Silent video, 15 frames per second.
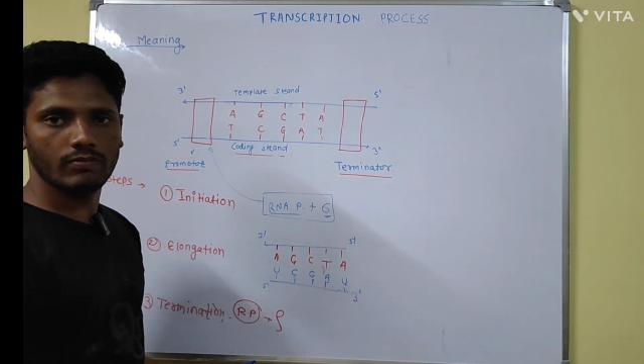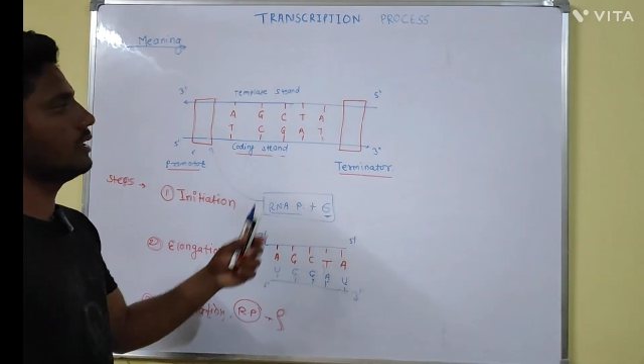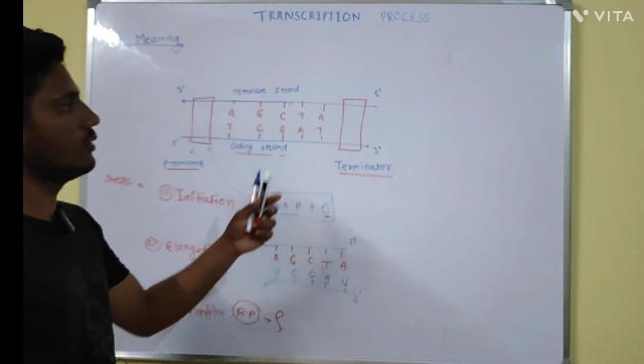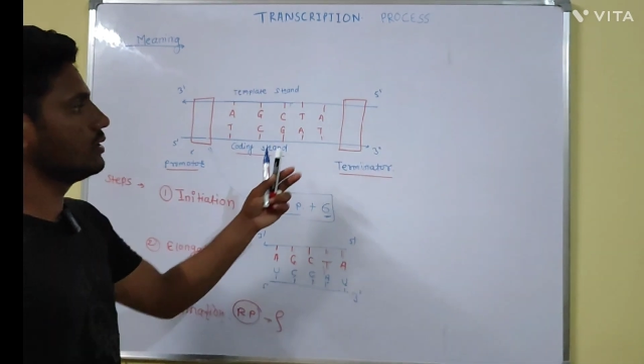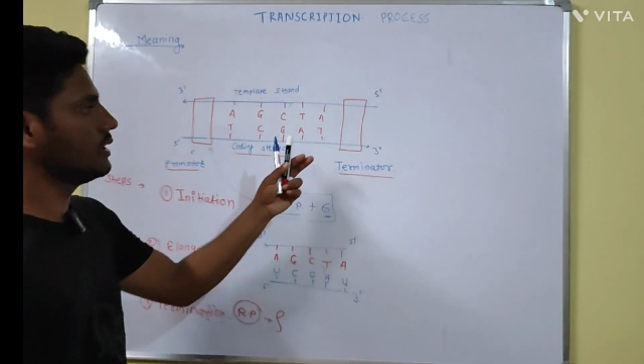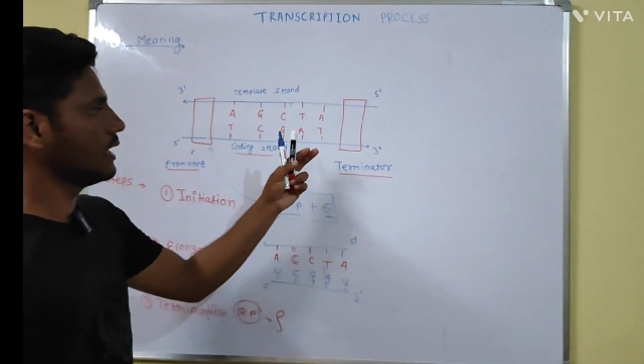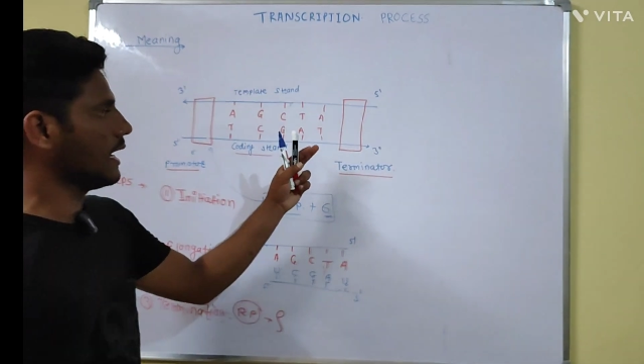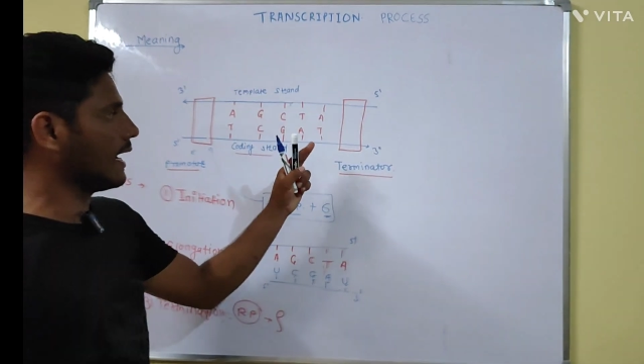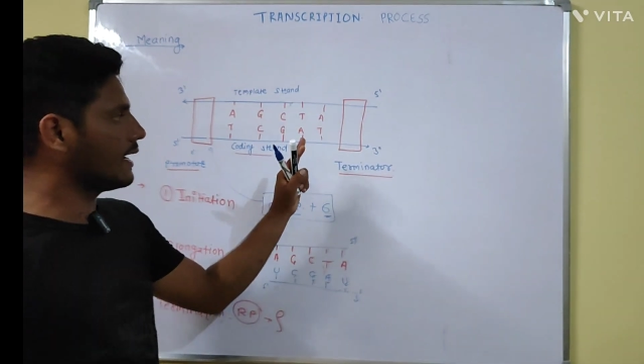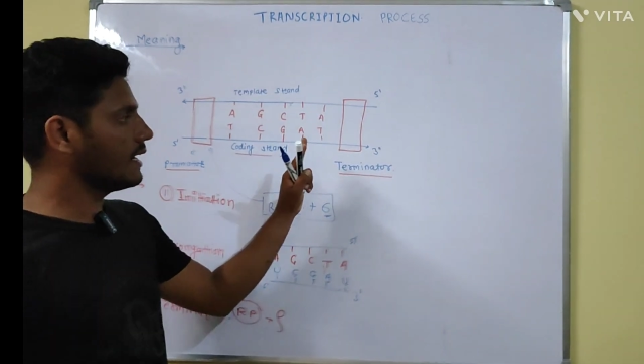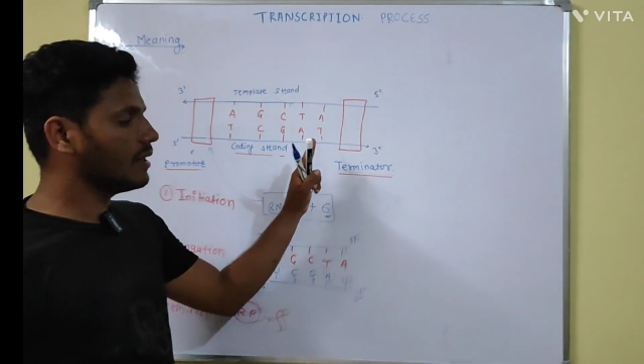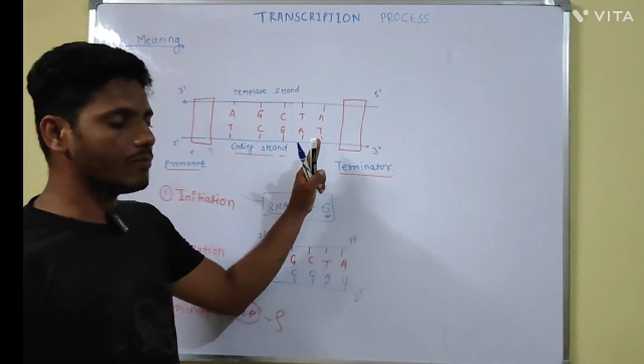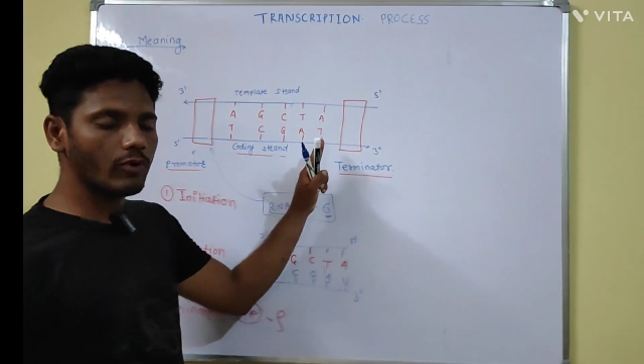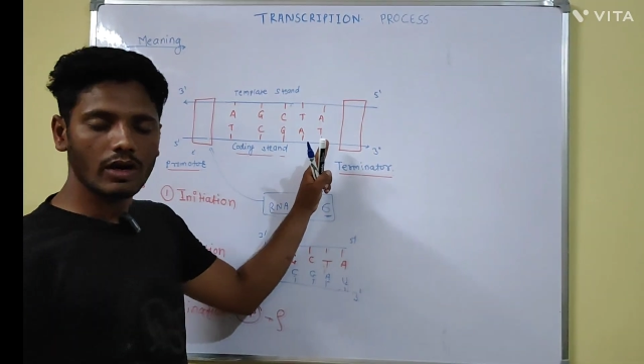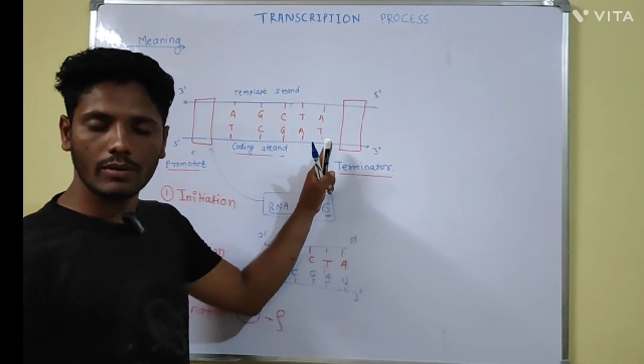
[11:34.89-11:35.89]
Now the
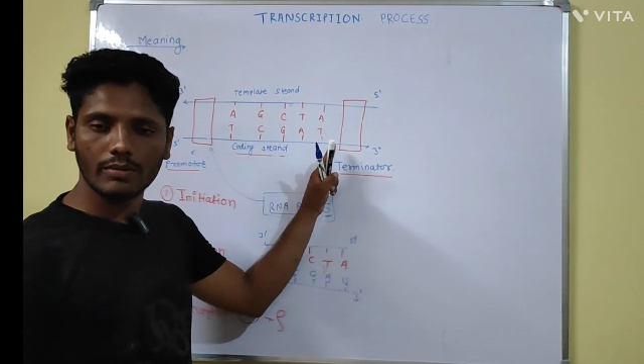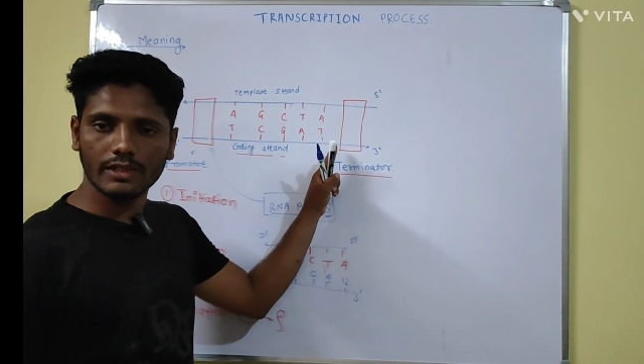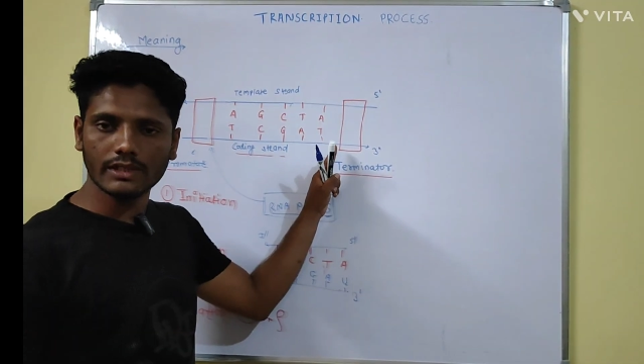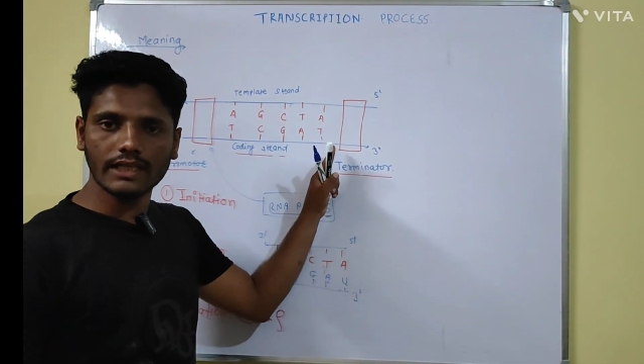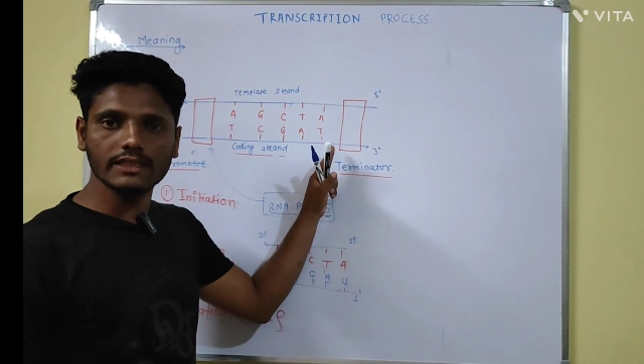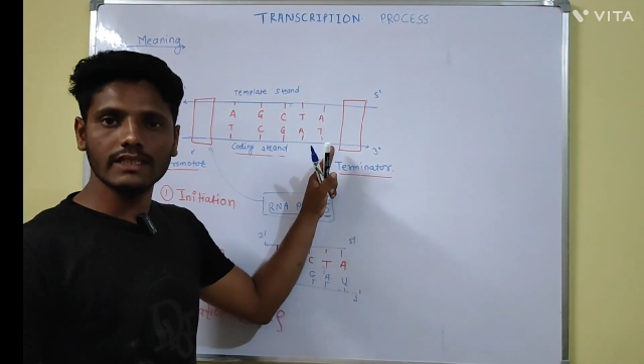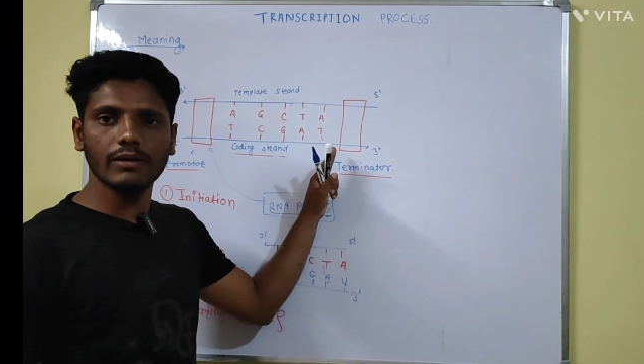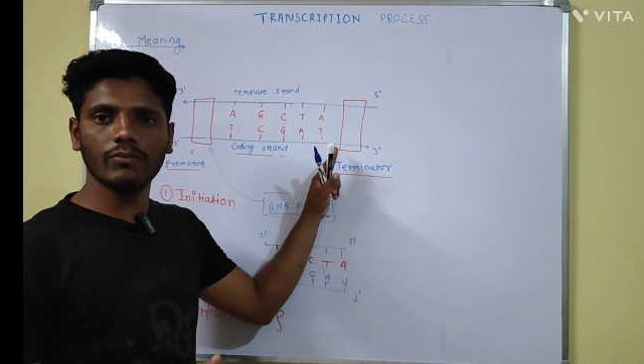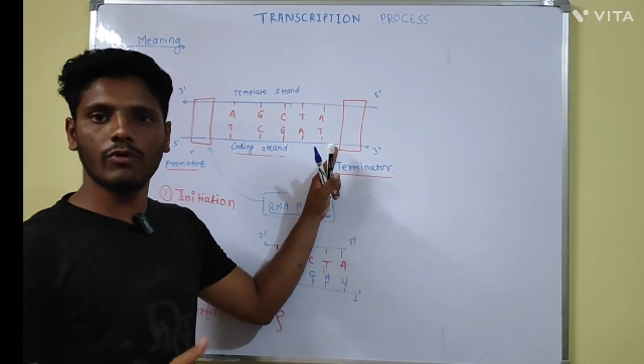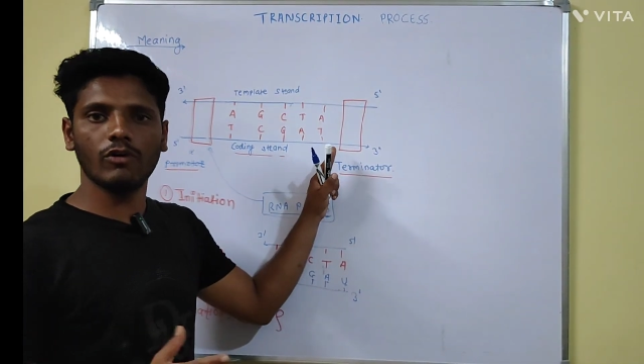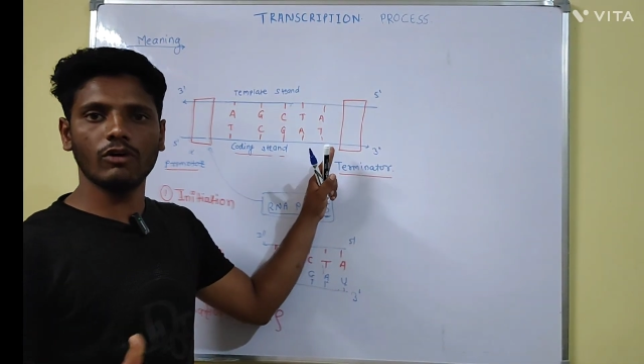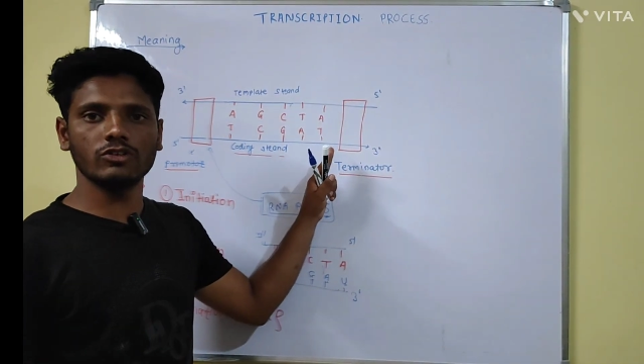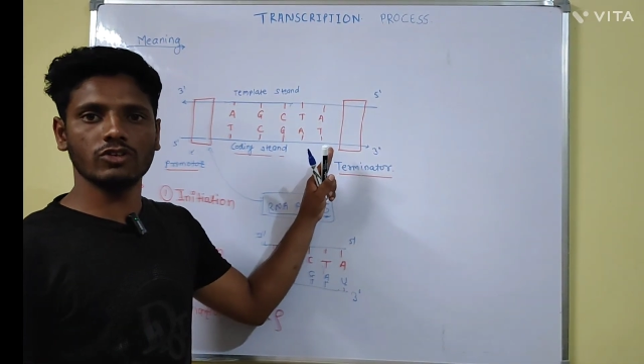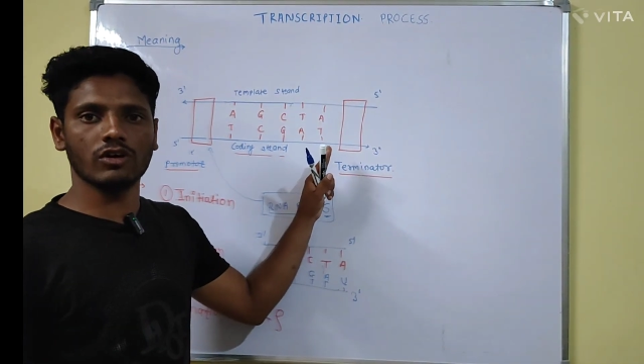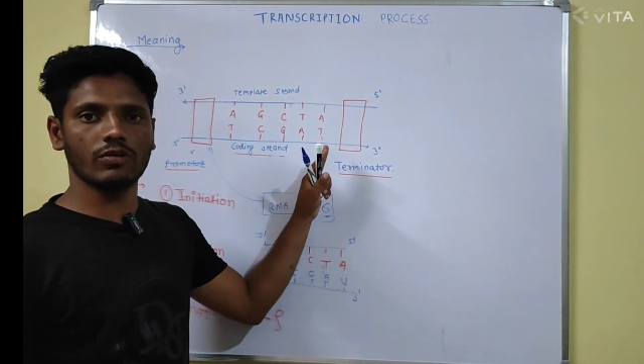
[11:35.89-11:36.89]
RNA polymerase enzyme
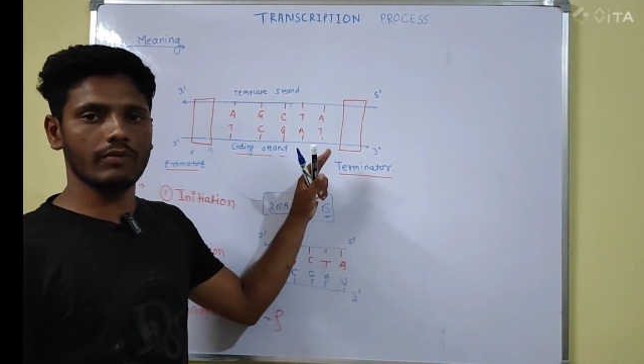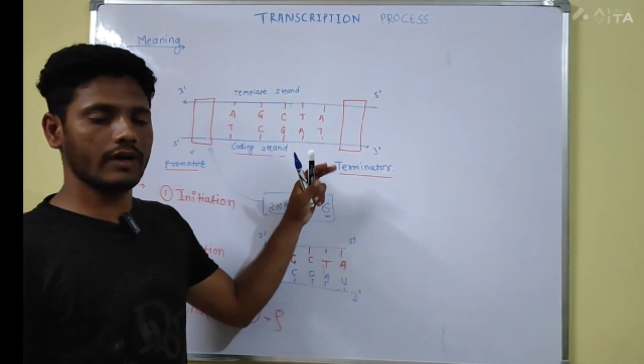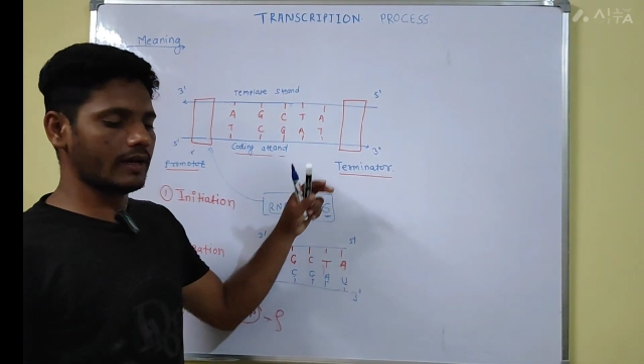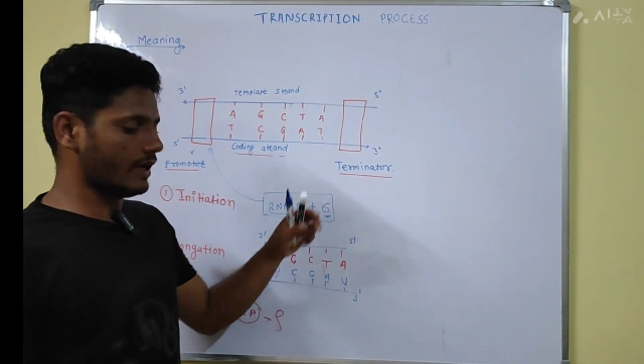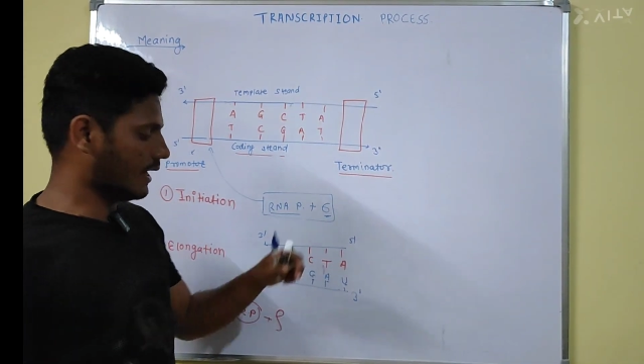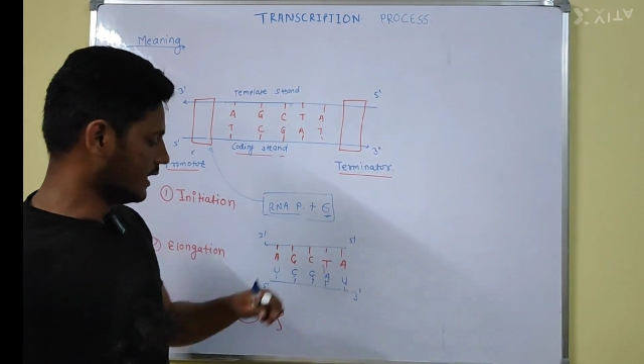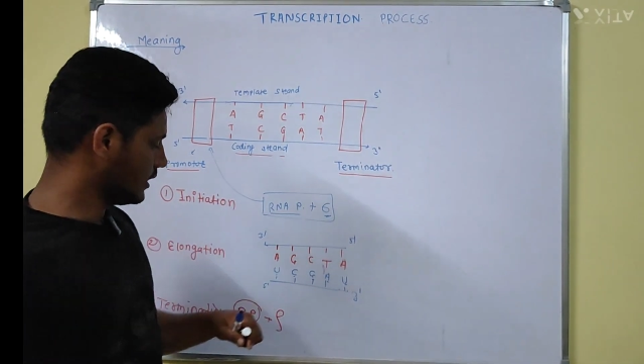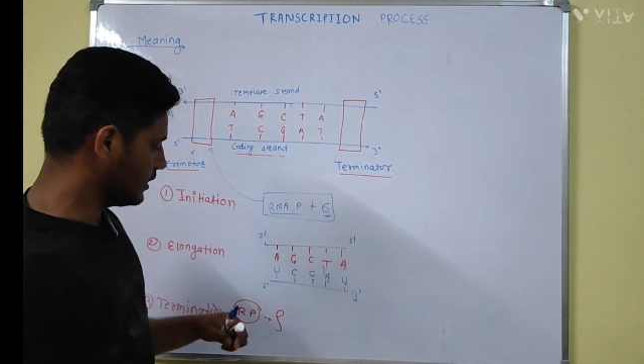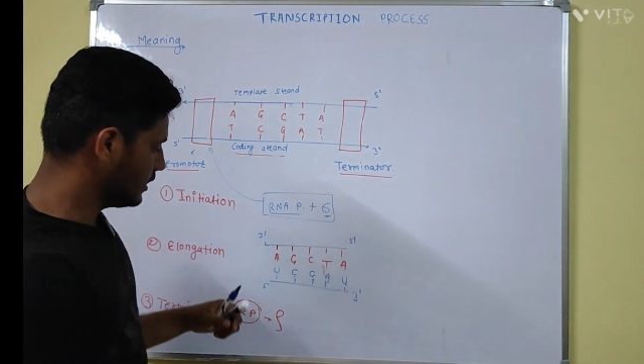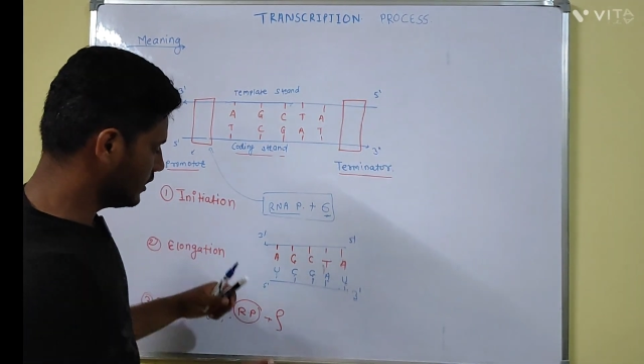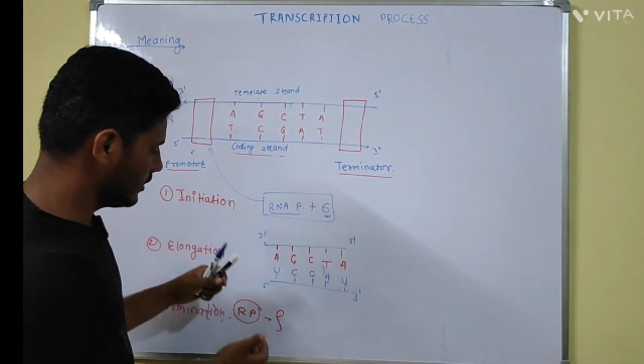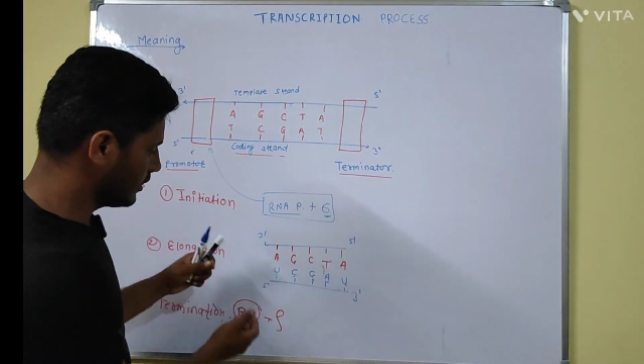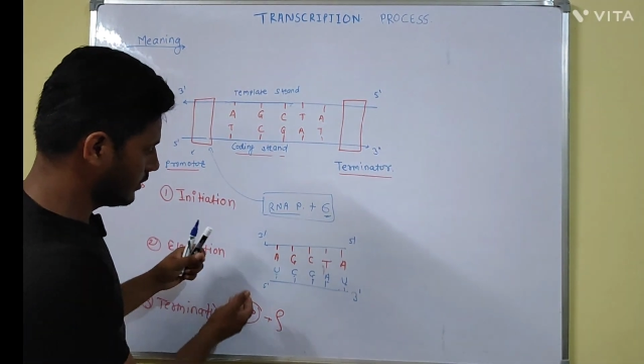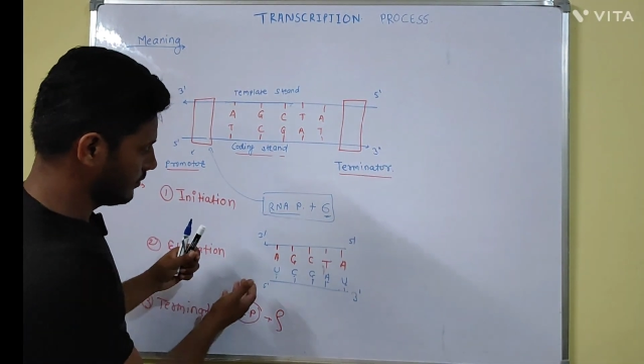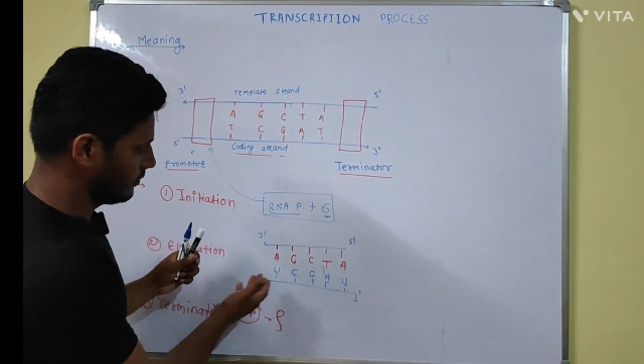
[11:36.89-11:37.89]
falls off and
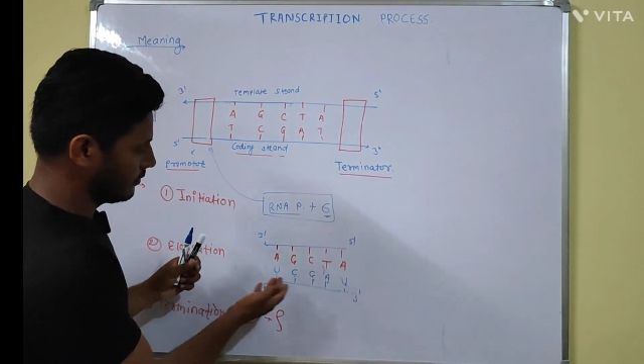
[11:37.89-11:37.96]
the